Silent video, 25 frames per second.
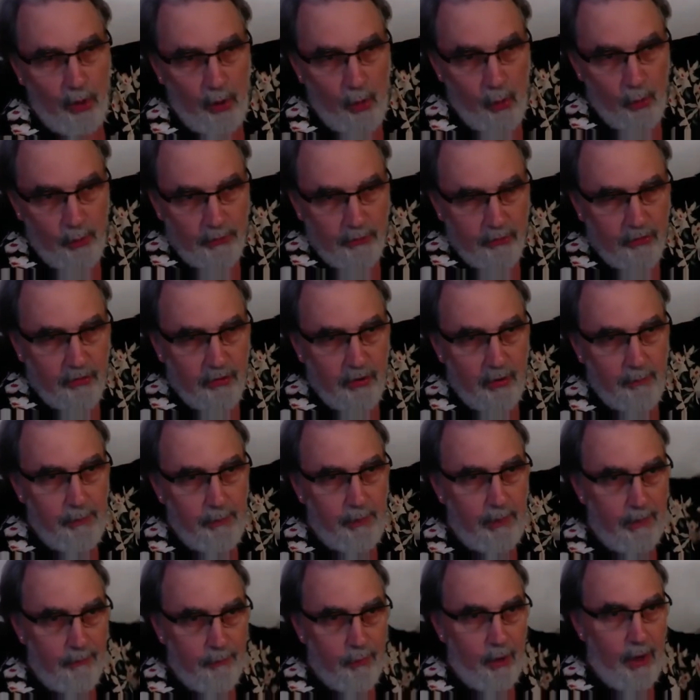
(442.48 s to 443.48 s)
locus,
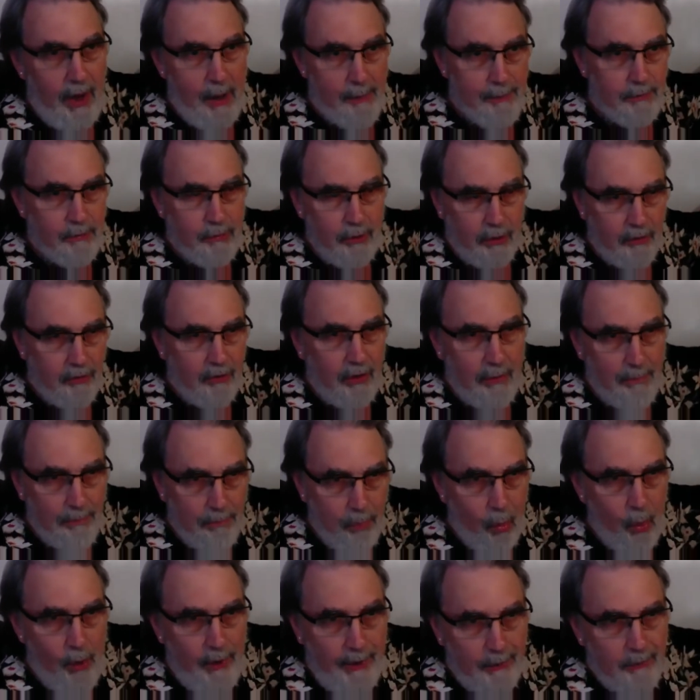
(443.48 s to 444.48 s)
behavior happens at some
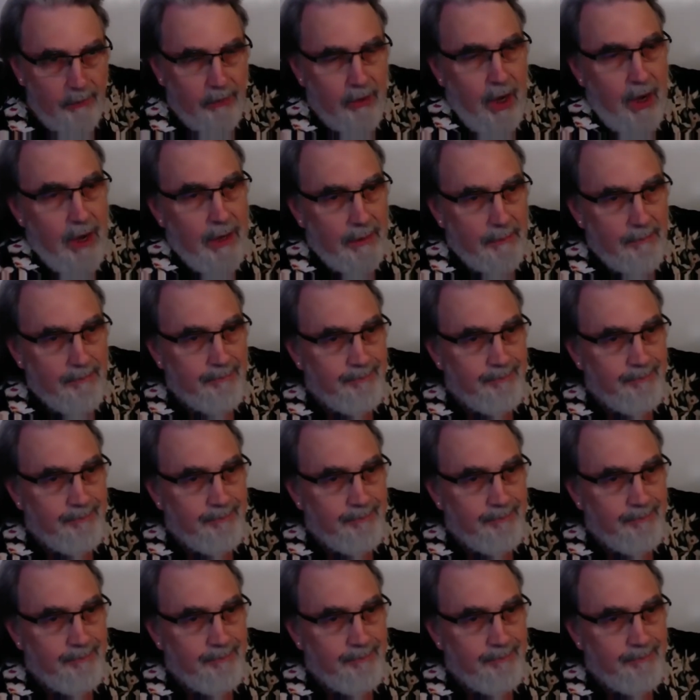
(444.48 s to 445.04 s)
point in time.